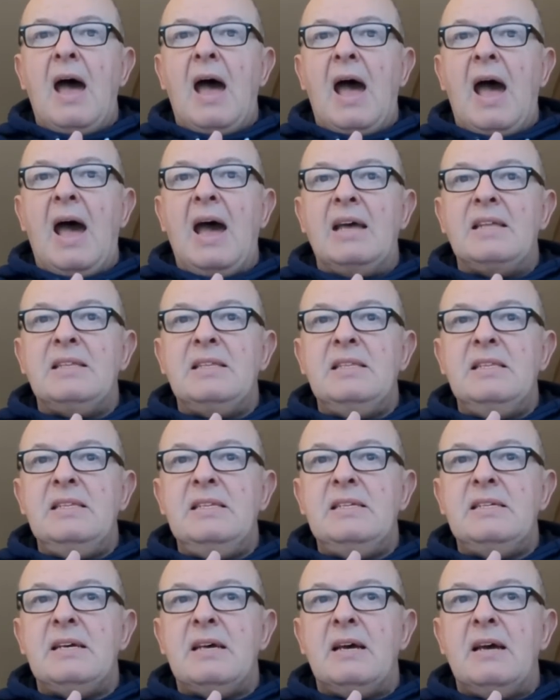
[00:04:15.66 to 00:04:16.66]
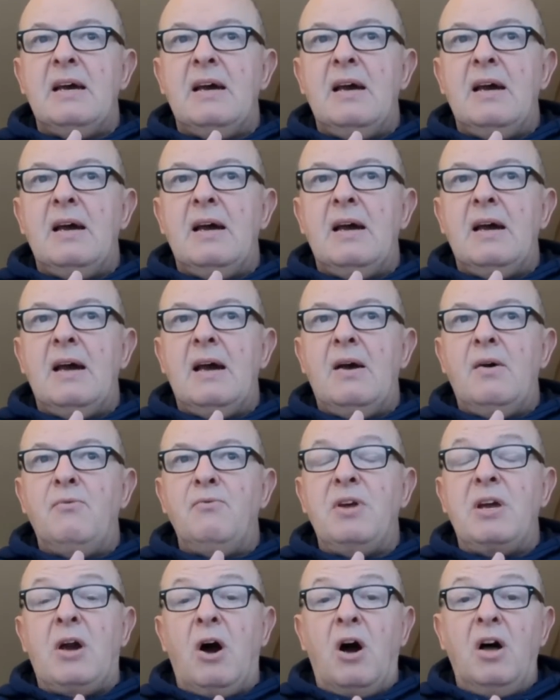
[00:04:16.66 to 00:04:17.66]
and
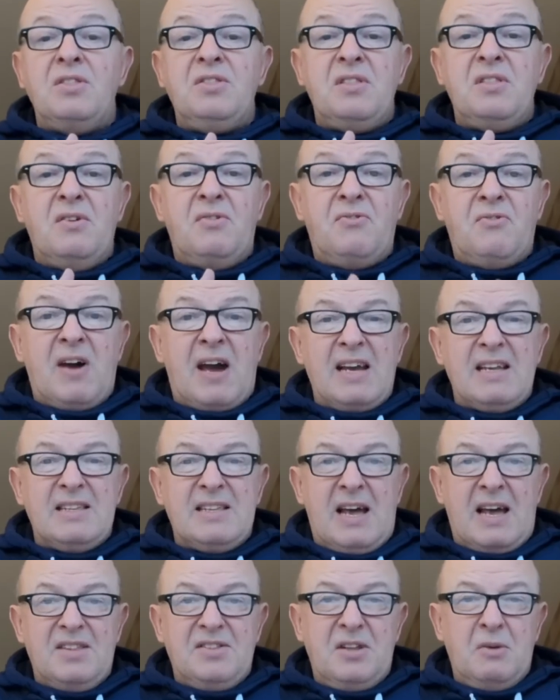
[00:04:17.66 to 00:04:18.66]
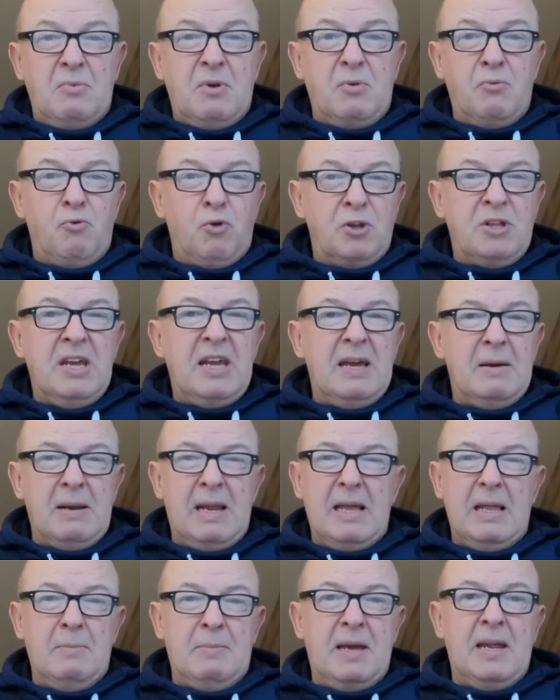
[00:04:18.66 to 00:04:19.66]
regarding the fact that they were running a
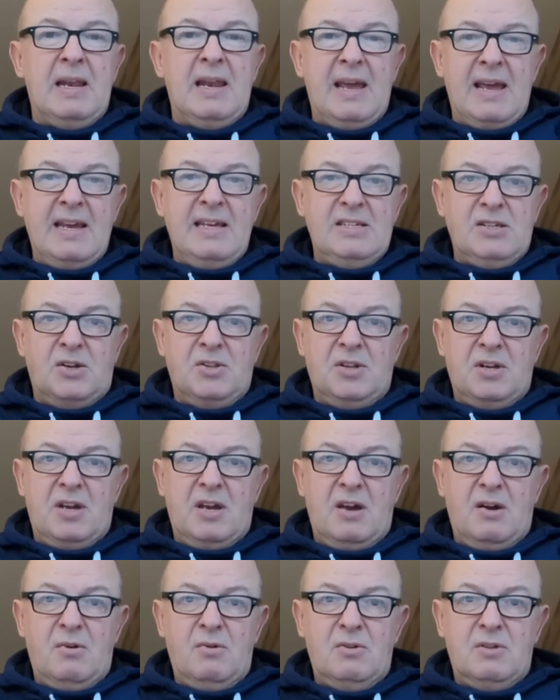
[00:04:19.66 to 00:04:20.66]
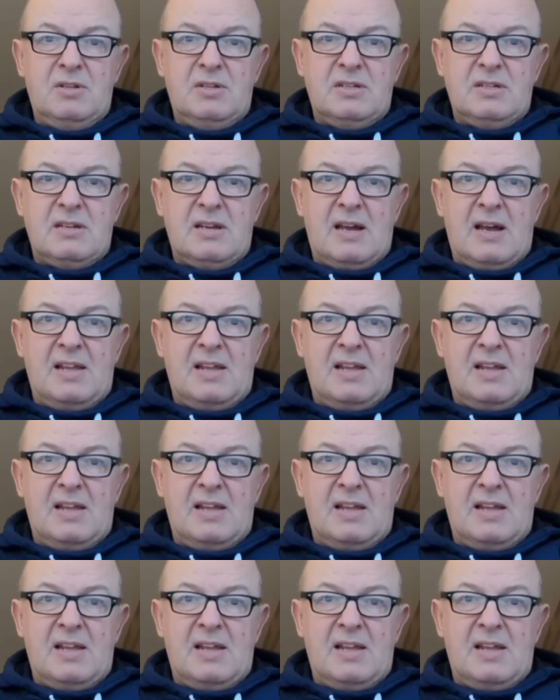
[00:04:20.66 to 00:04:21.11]
little bit late on the codes